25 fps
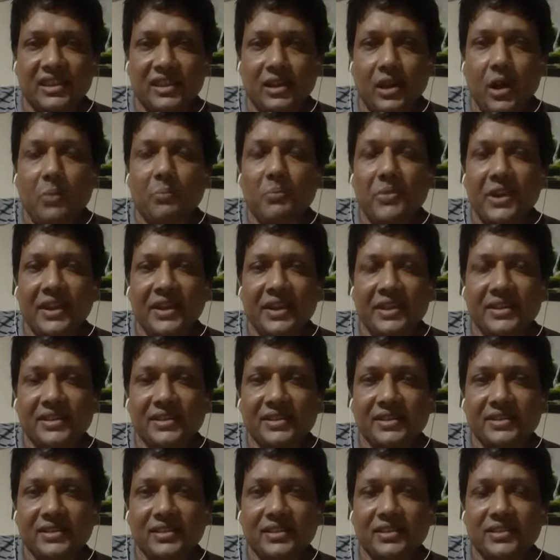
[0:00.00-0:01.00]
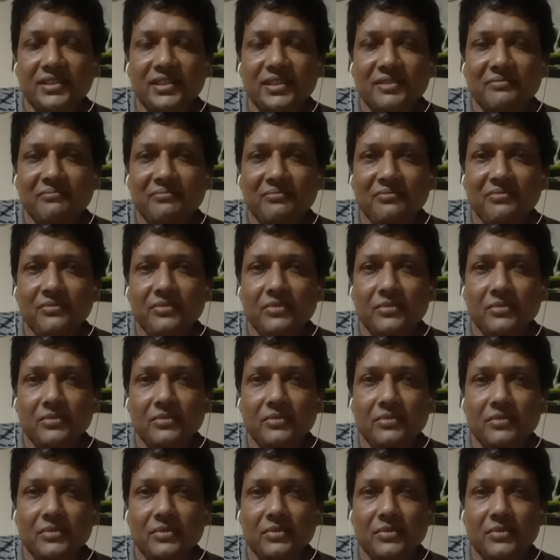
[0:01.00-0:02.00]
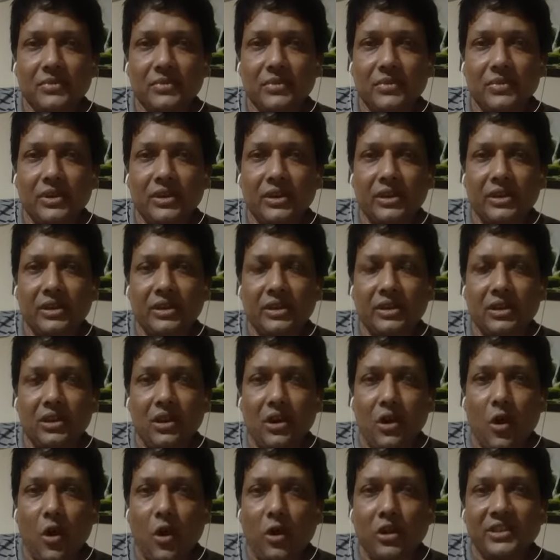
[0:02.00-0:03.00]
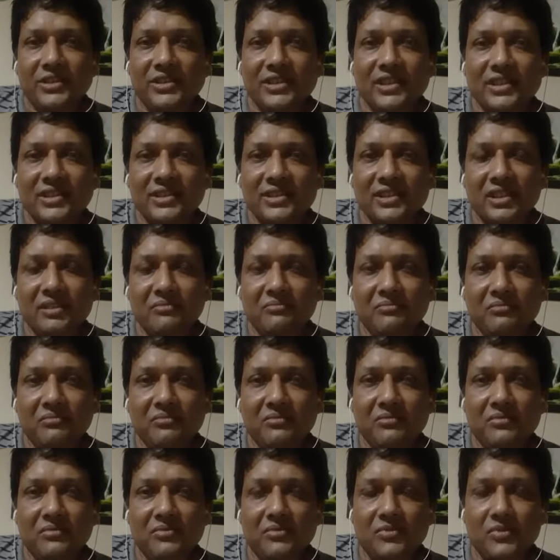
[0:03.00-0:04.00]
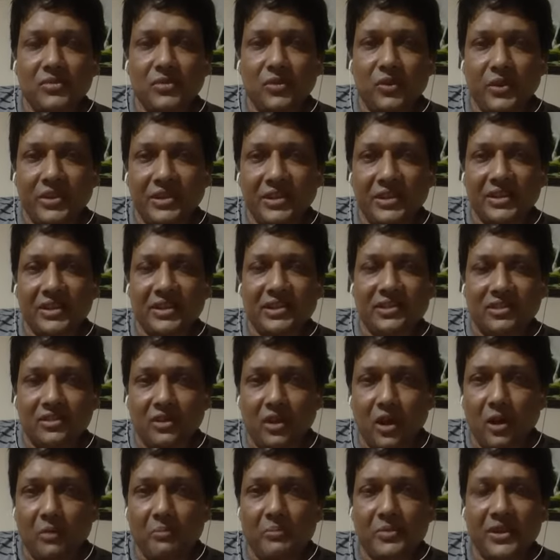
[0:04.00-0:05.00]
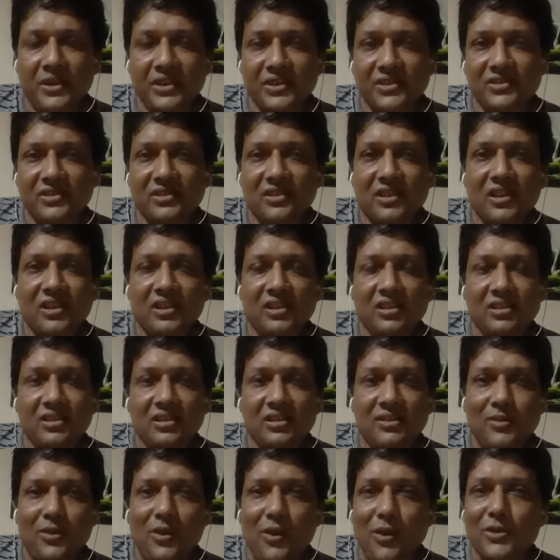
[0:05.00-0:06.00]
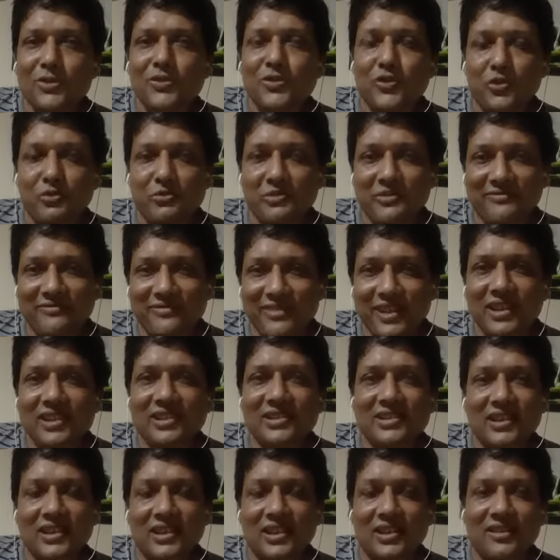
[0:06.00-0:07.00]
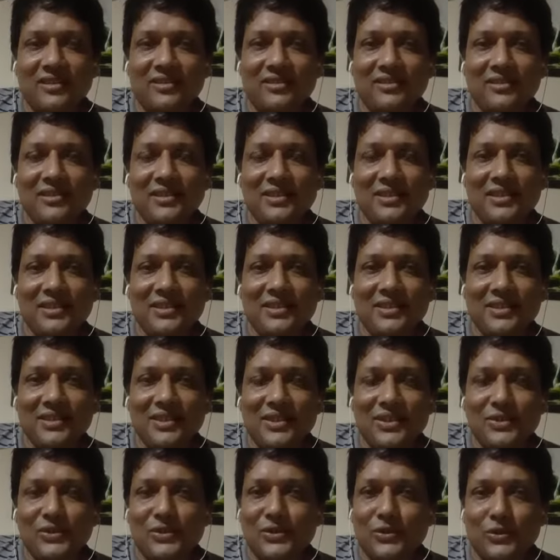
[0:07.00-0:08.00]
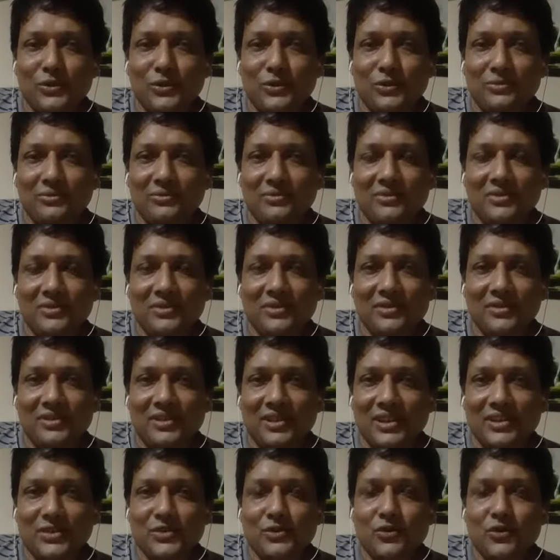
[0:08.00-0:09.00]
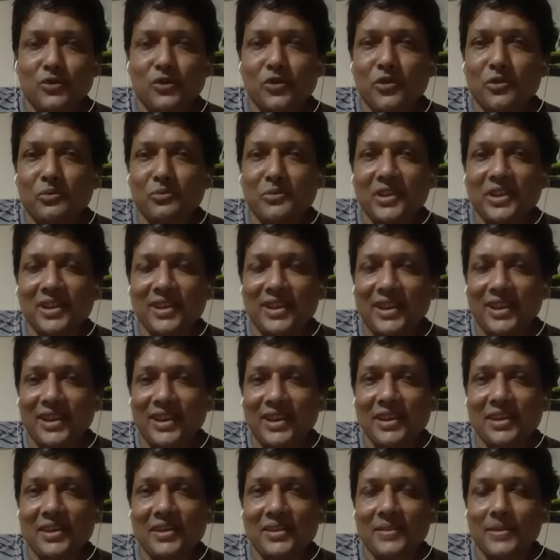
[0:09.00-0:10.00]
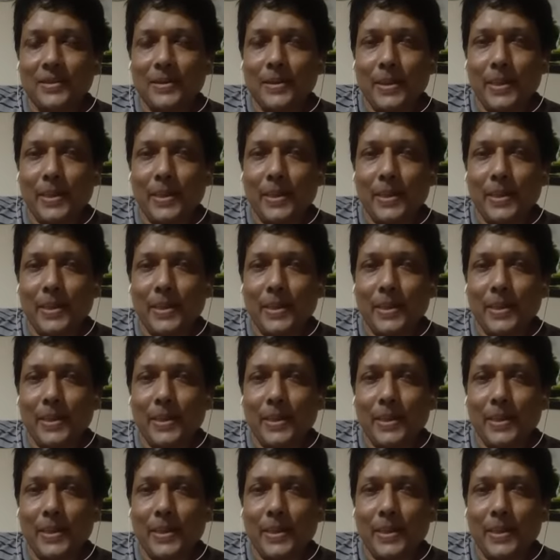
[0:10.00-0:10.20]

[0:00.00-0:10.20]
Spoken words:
complicated system. All system, when it is operational, all should be functional. So there should not be any